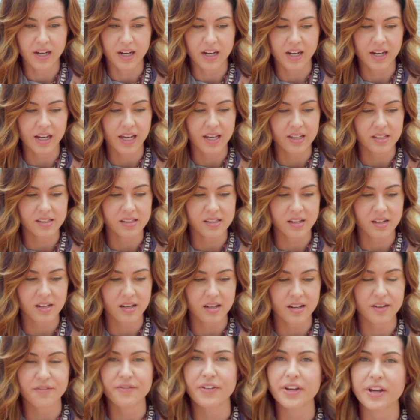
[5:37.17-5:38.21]
I guess,
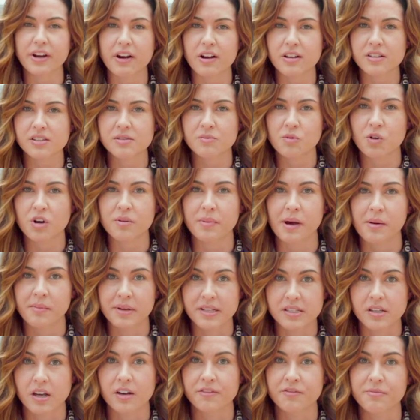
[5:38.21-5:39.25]
uh, figure out some more about
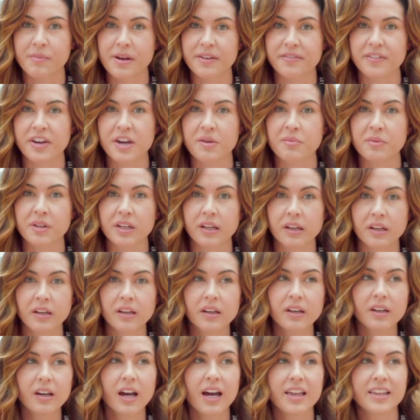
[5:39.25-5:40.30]
myself and my family.
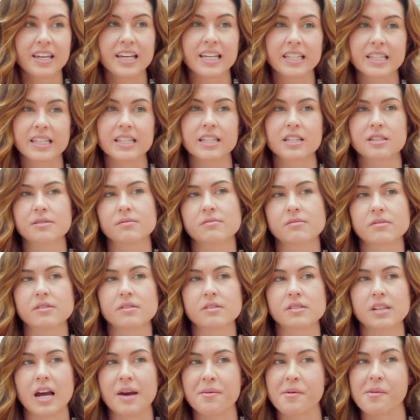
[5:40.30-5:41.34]
I think at this
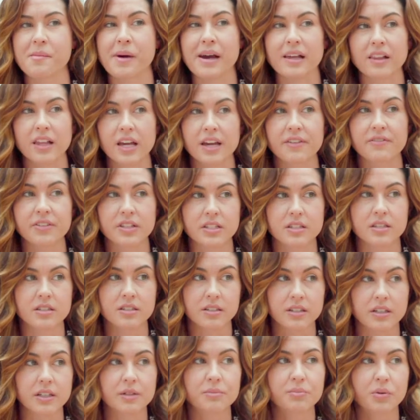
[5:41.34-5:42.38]
time in my life, this is
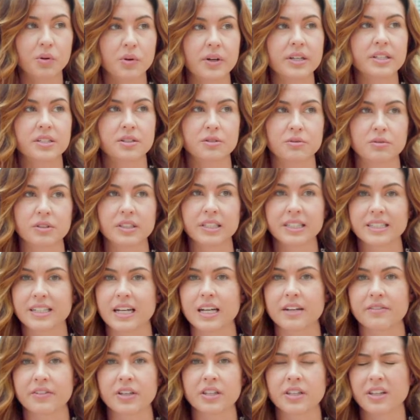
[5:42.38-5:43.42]
a good point to really
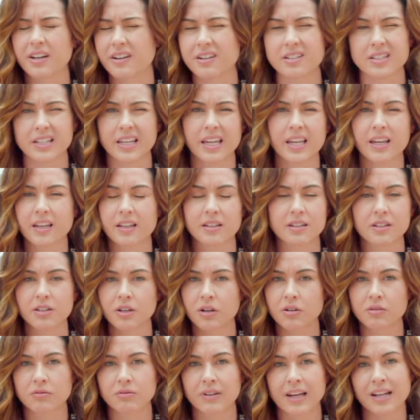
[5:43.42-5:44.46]
dive in there. As a kid, you
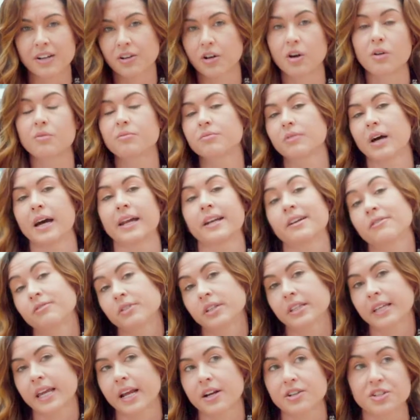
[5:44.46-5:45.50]
don't, I don't know, I didn't
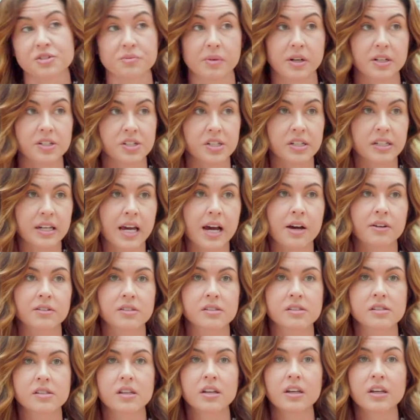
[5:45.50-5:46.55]
really care too much. And now
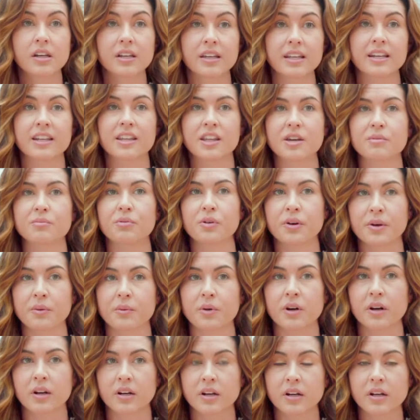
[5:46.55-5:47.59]
it's getting to that point
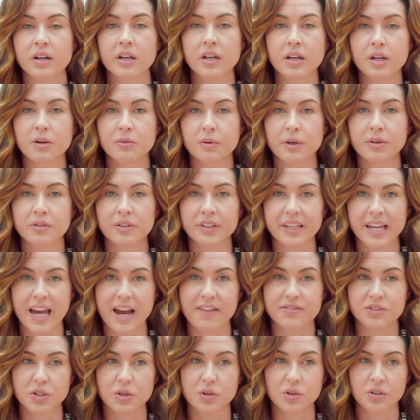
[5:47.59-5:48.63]
where we really
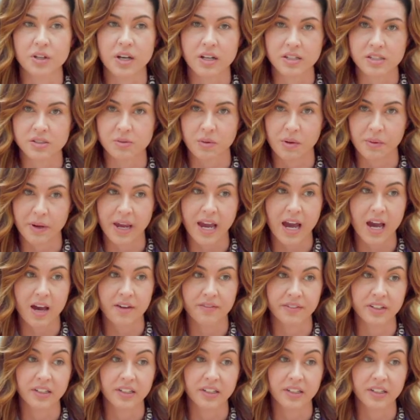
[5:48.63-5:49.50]
have to hold on to what we have.